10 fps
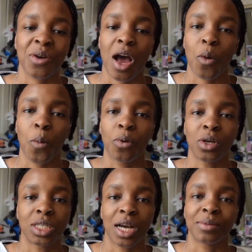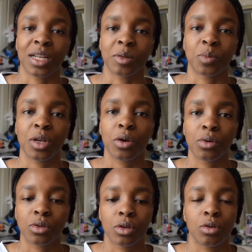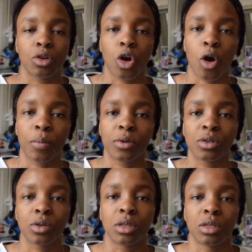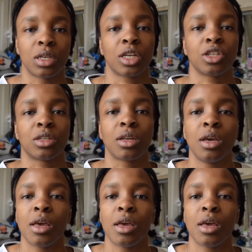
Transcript: I will put timestamps below so you can hop to the section